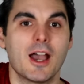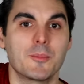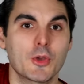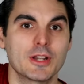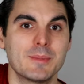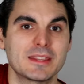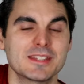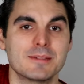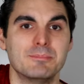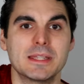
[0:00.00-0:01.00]
I'm not gonna make
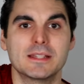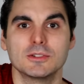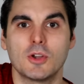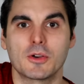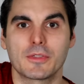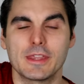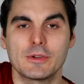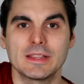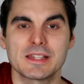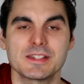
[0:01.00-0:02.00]
this a big, long
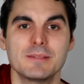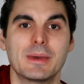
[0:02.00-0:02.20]
theory lesson,